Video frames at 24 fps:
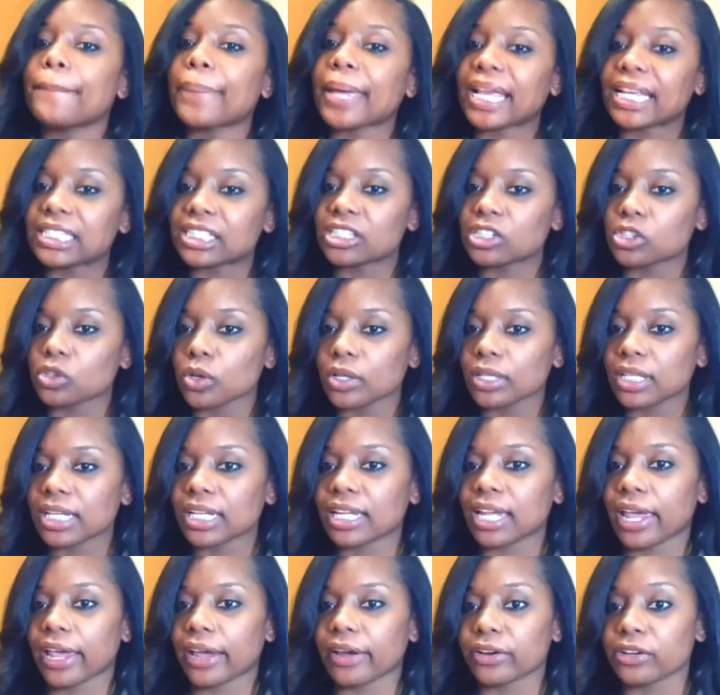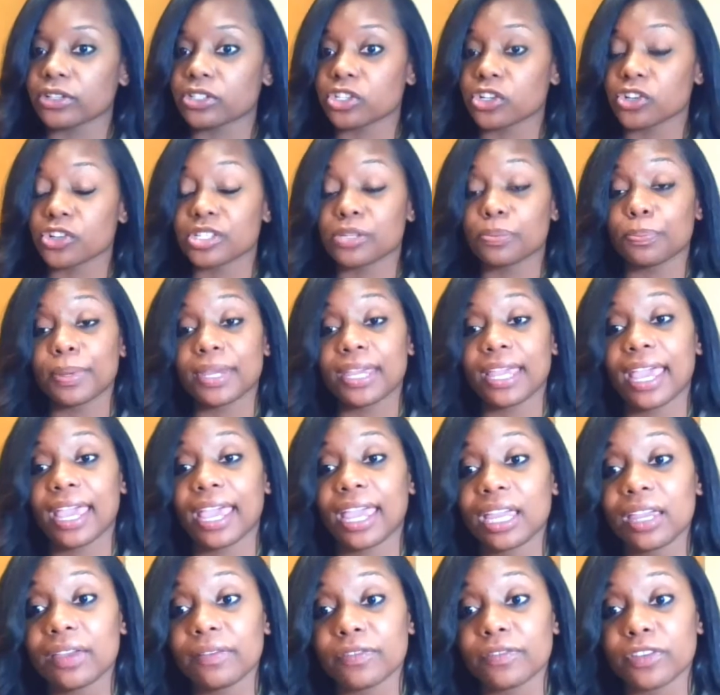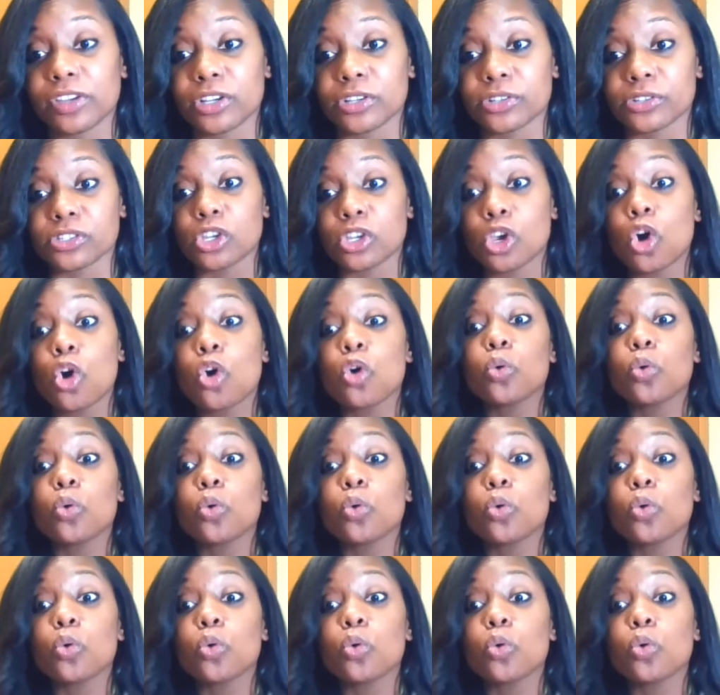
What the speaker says: Based on the character's behaviors,